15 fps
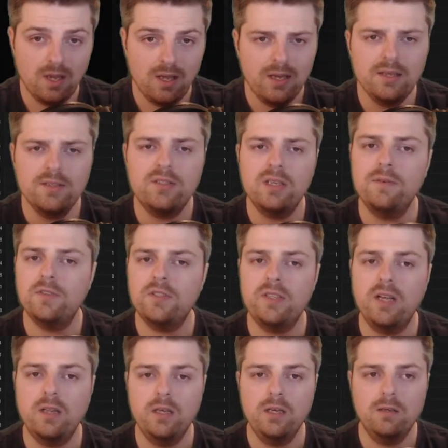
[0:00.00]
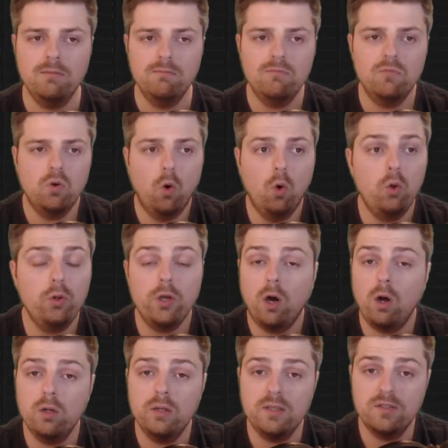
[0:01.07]
Instead of selling all your
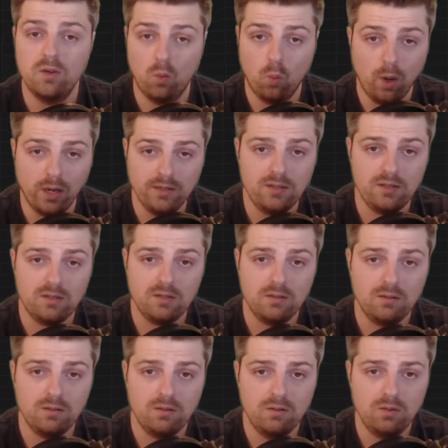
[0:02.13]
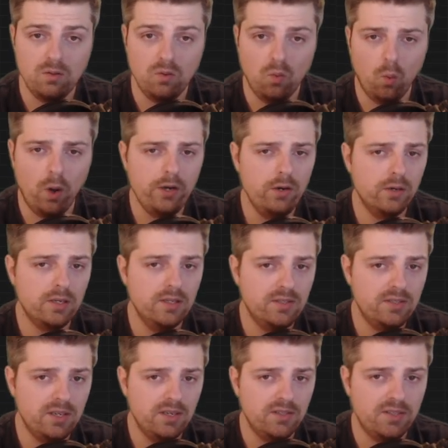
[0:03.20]
holdings at once, why not
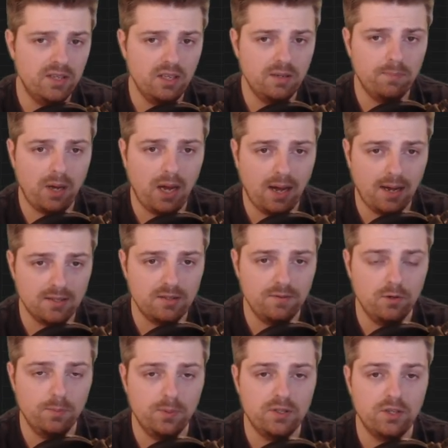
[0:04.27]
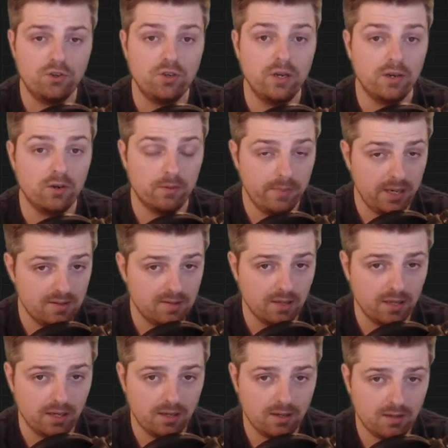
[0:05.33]
consider selling parts of your position
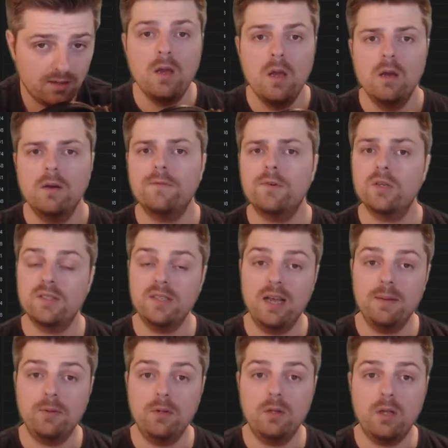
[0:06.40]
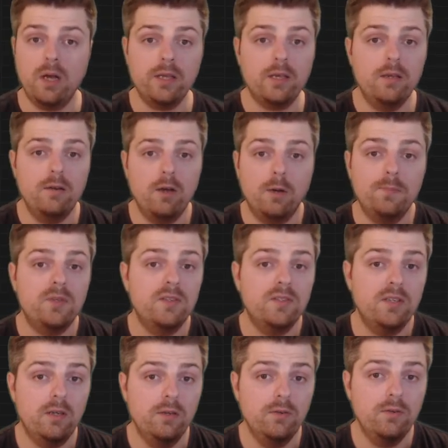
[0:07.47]
incrementally? For example, I can opt to
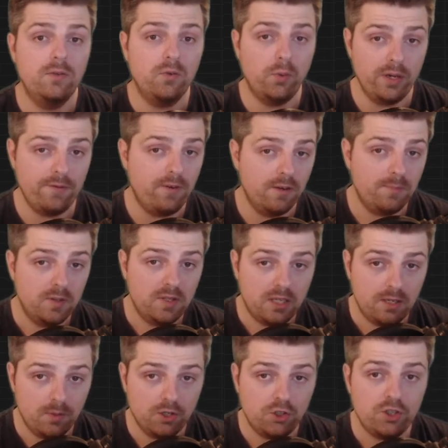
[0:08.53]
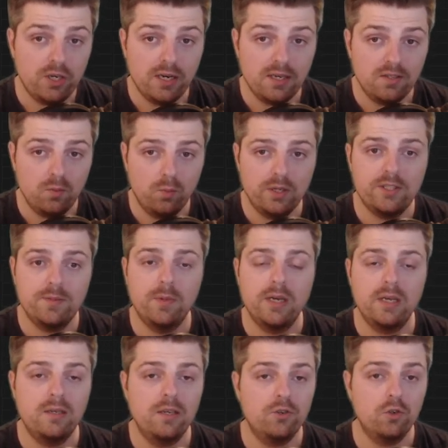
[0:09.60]
sell 25% of my shares once
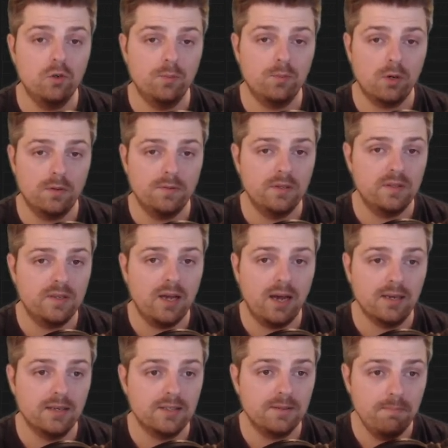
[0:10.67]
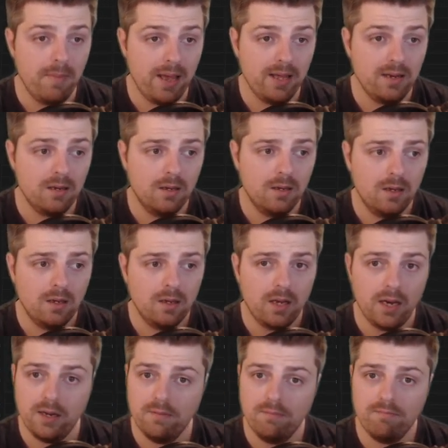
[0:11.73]
my initial profit target's met,
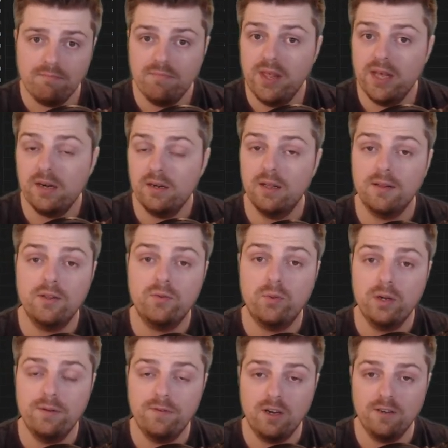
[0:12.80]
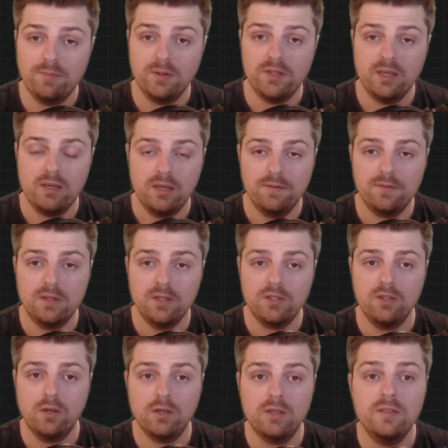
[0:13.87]
and then another 25% if the
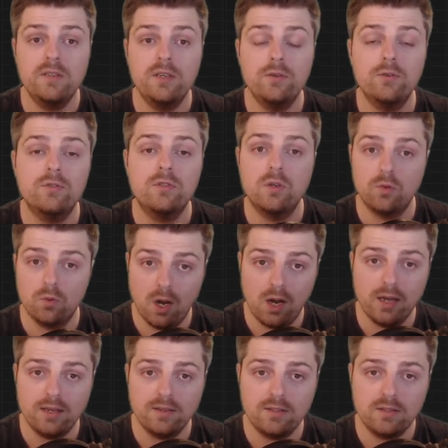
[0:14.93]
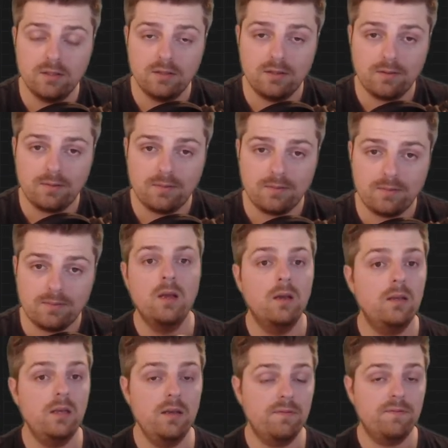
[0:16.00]
stock continues to rise.
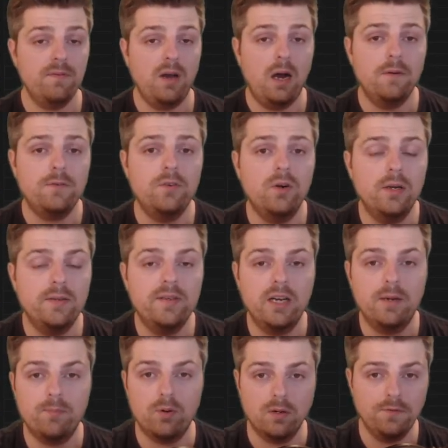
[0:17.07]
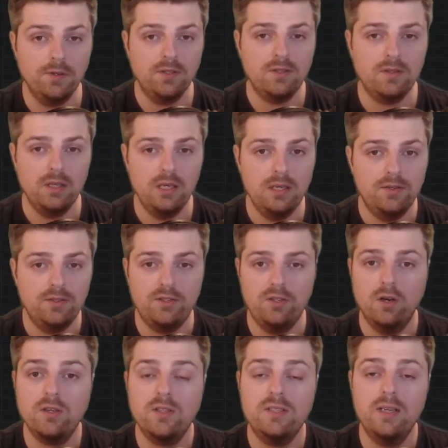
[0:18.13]
If after I take profits, the
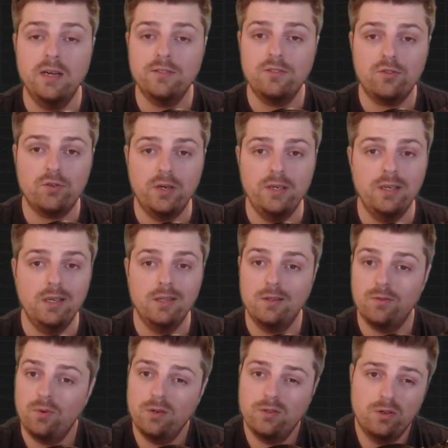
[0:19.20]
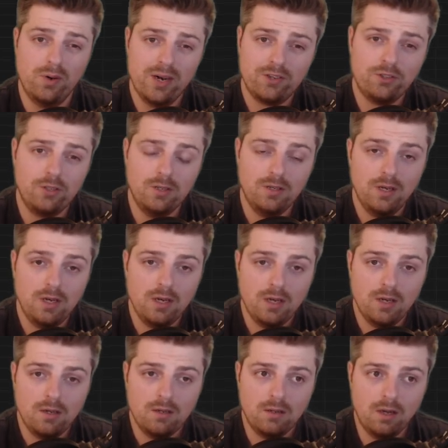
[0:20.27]
stock starts trending in the wrong direction,
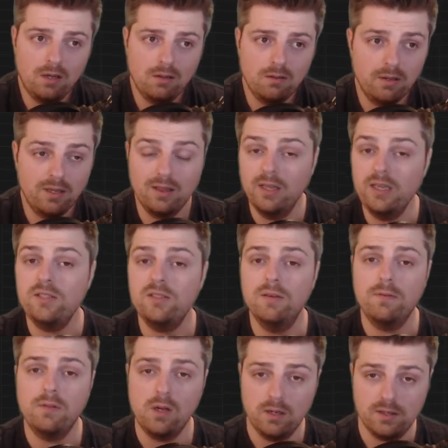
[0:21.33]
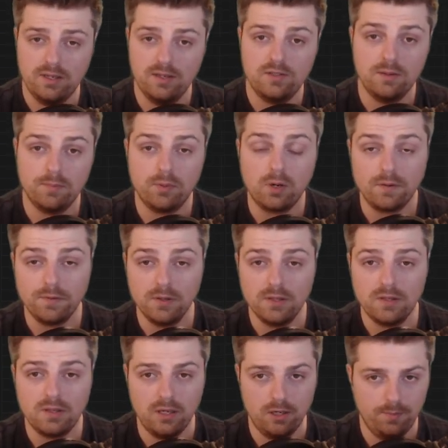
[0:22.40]
I'll at least have locked in some
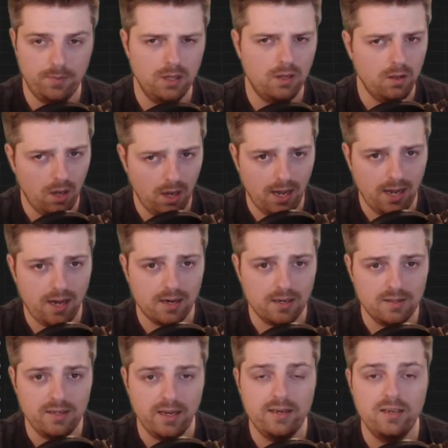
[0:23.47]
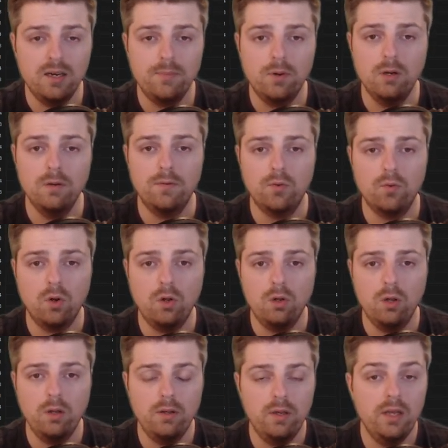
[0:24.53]
profits and it'll be a lot harder to end up
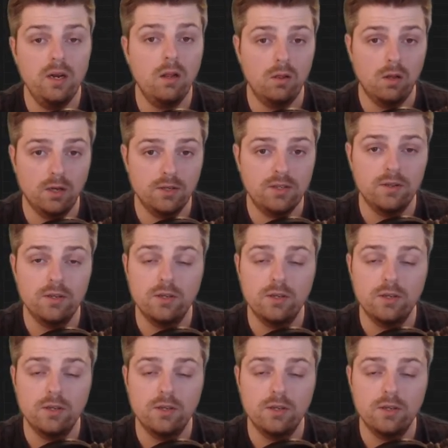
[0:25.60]
overall in a loss on the